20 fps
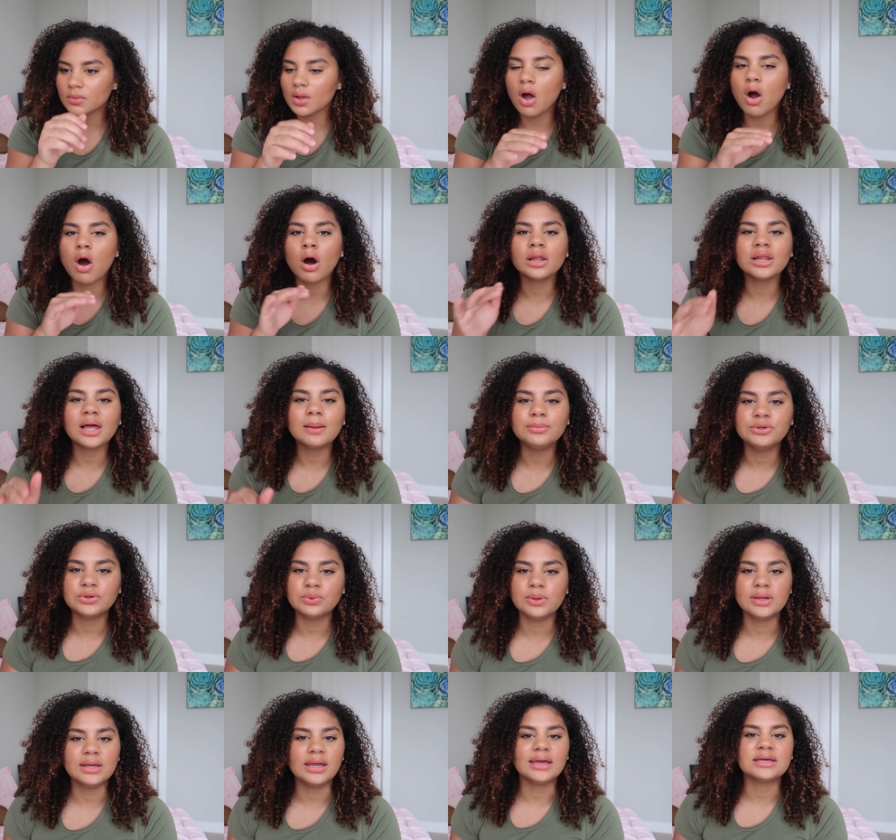all I'm
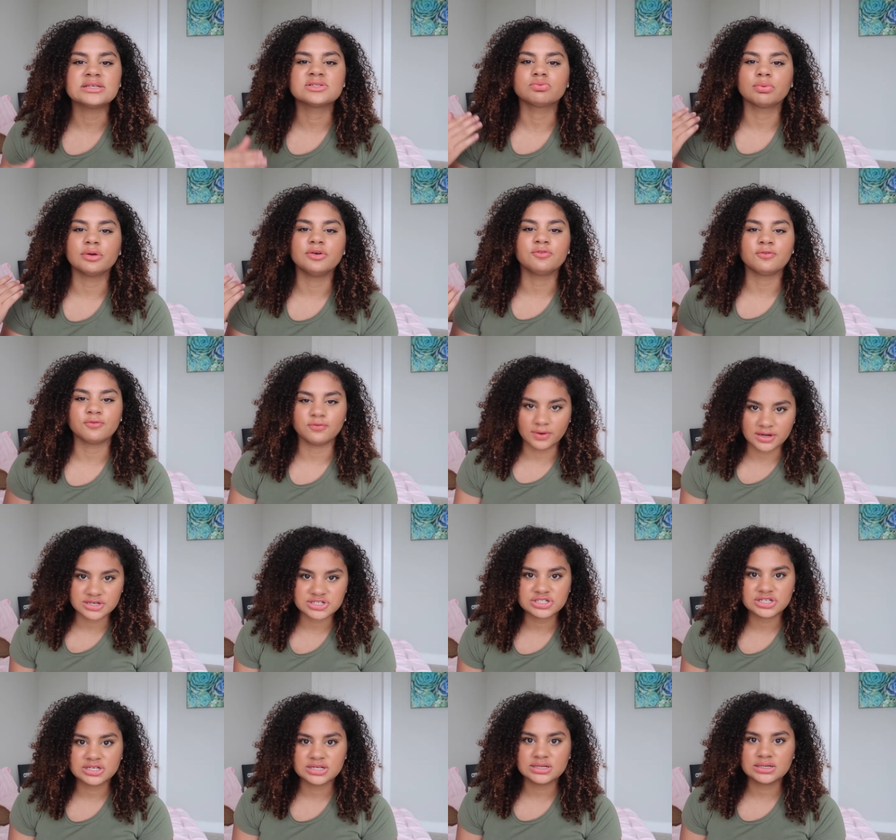doing is
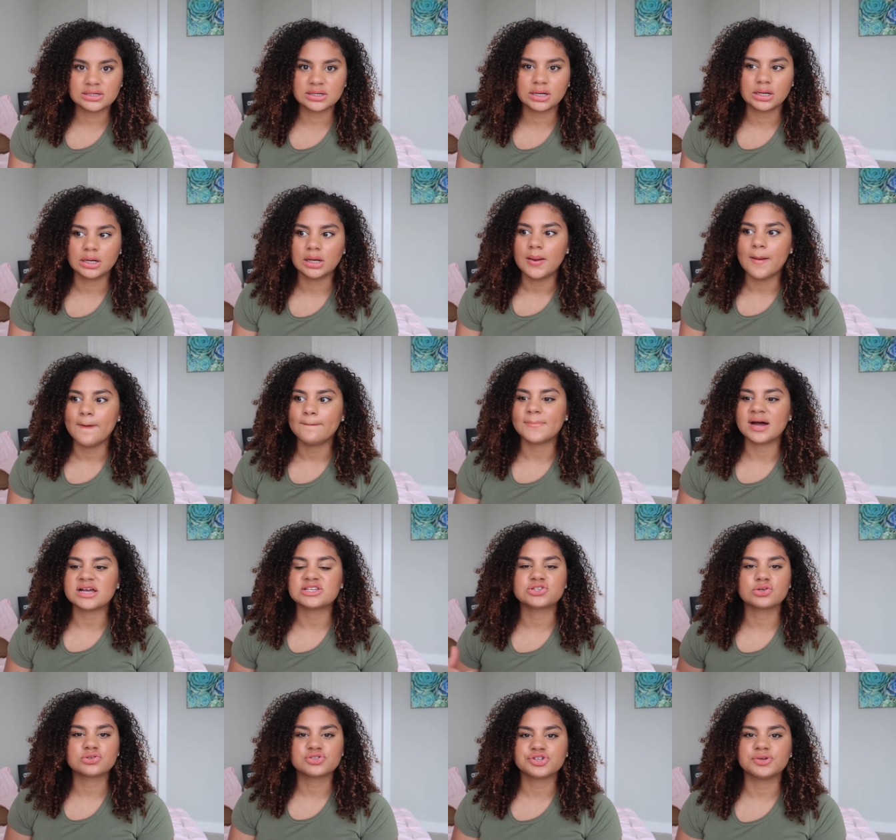refreshing my
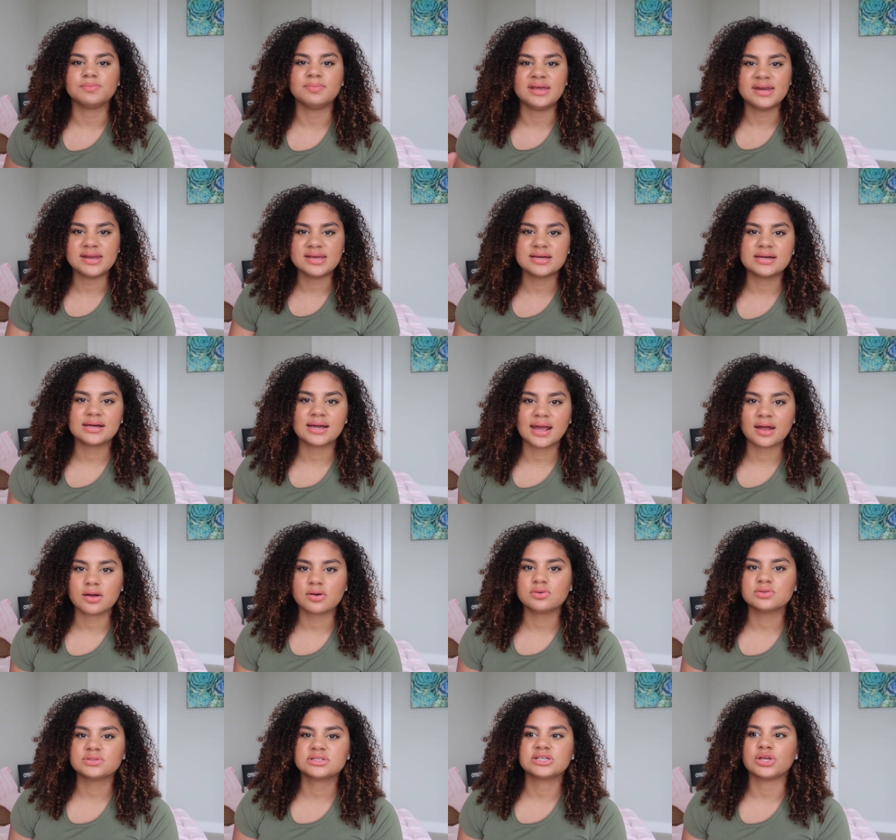social media
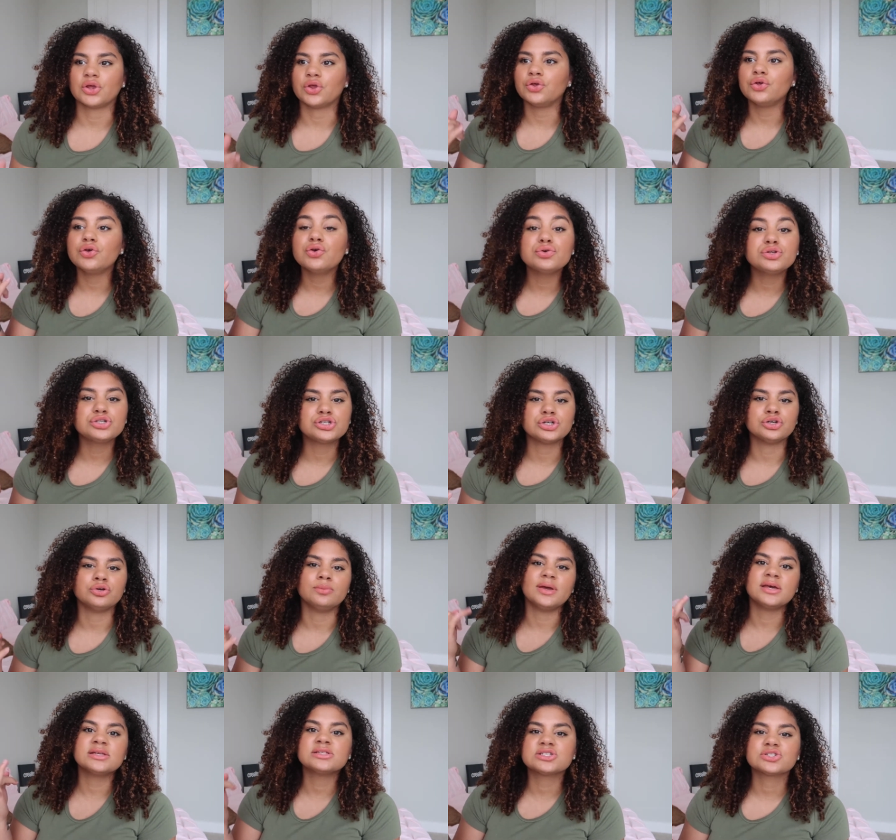accounts, YouTube,
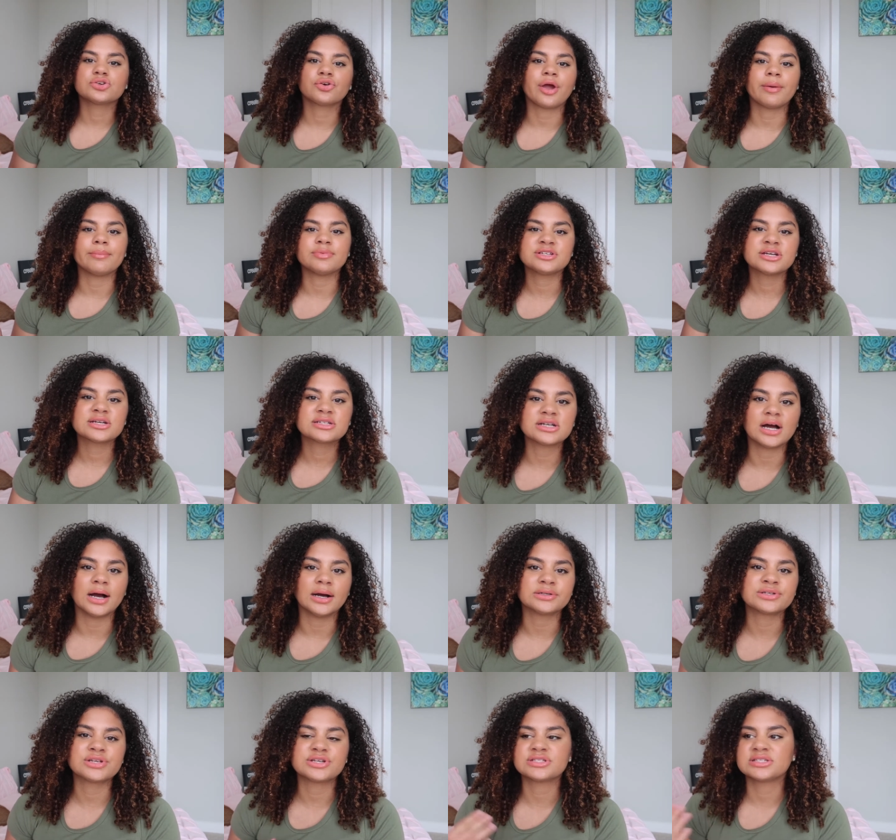Instagram,
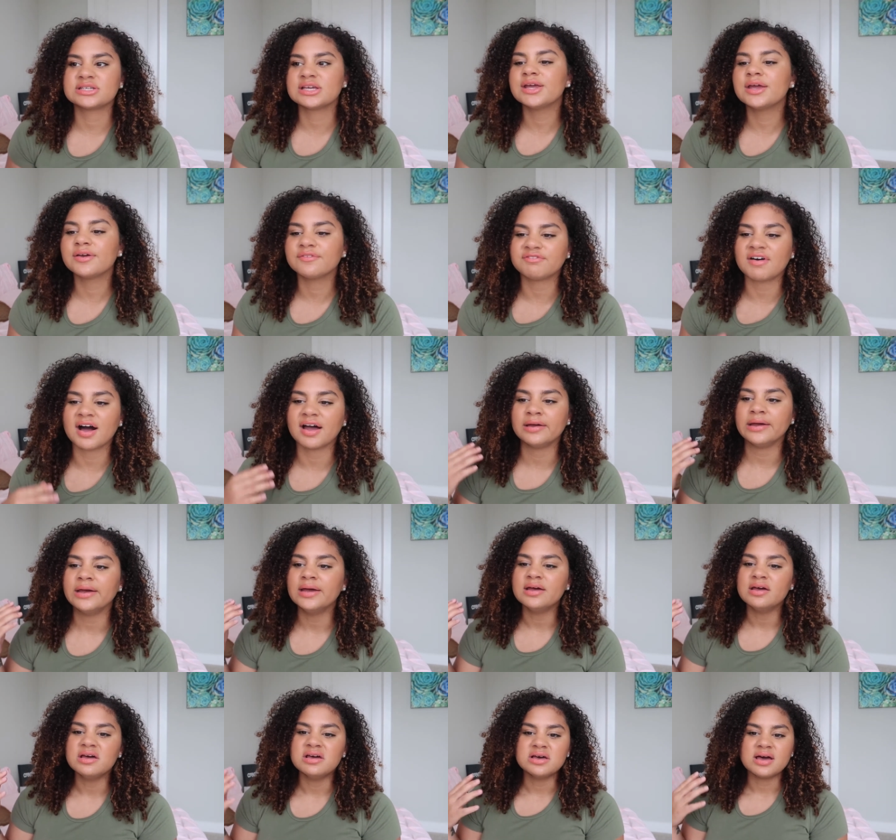TikTok, to see if I
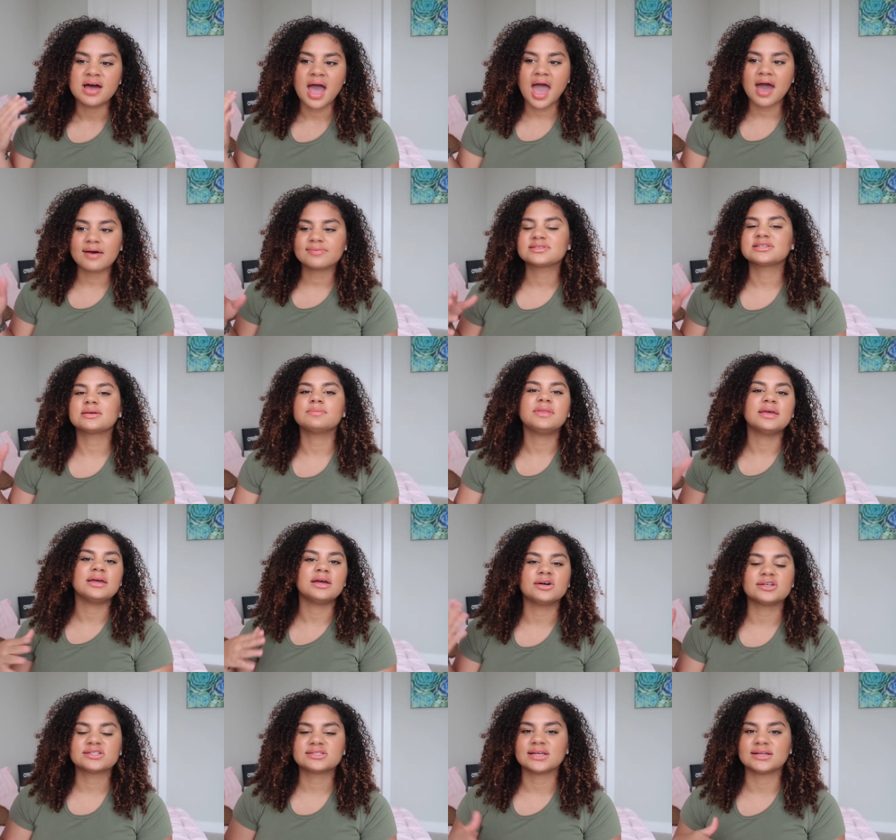have something
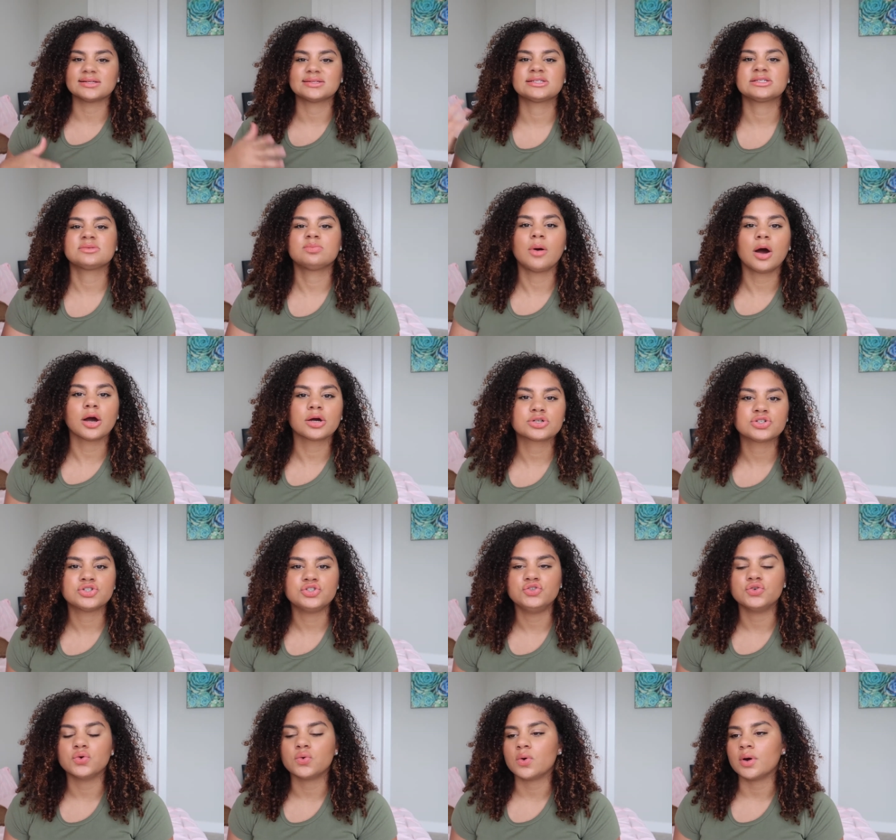else that sparks
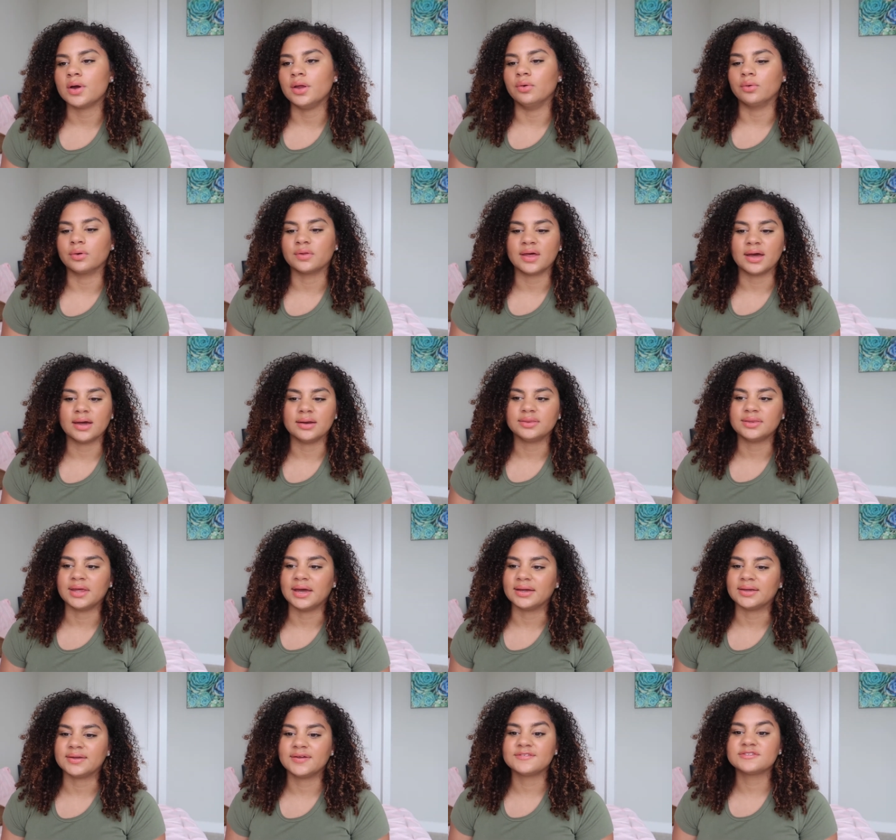joy or that,
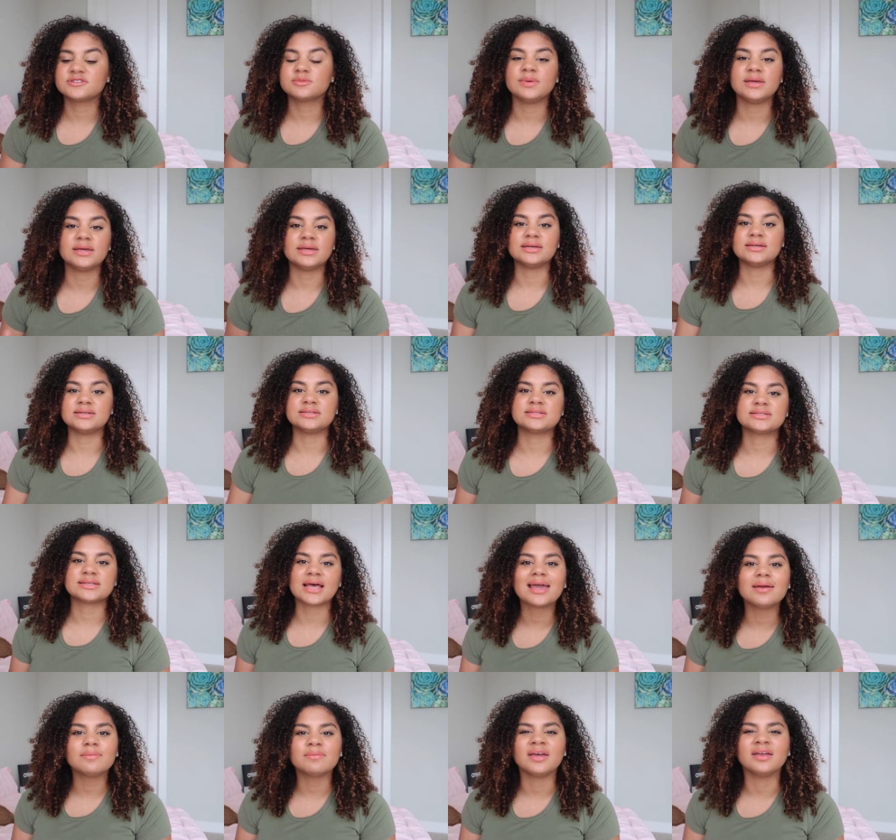that gives me
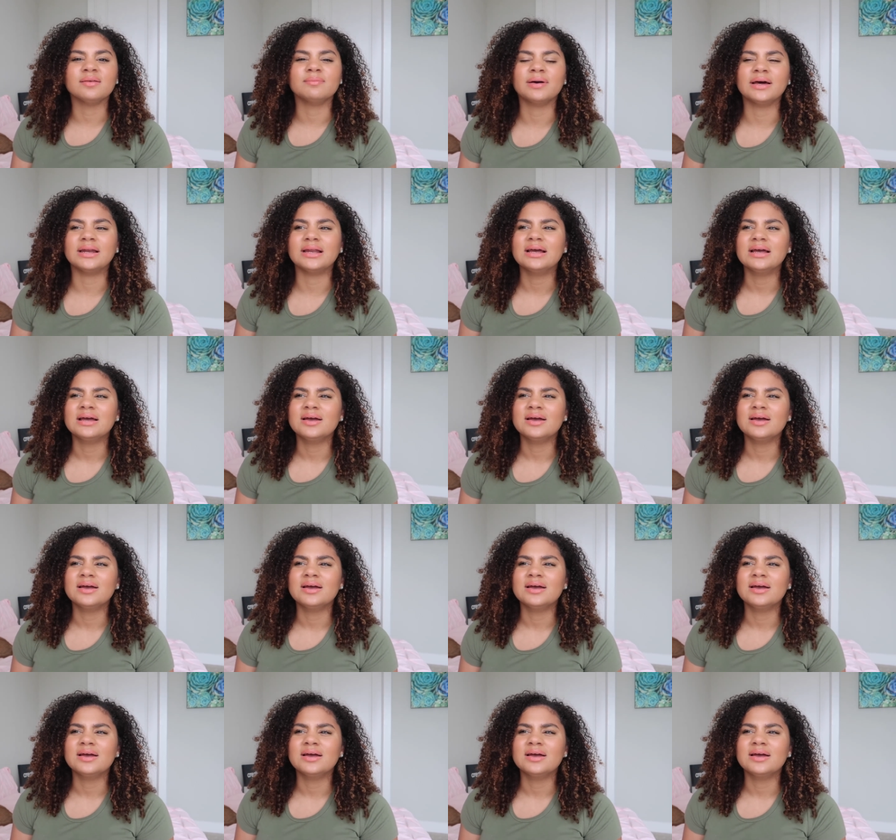excitement. But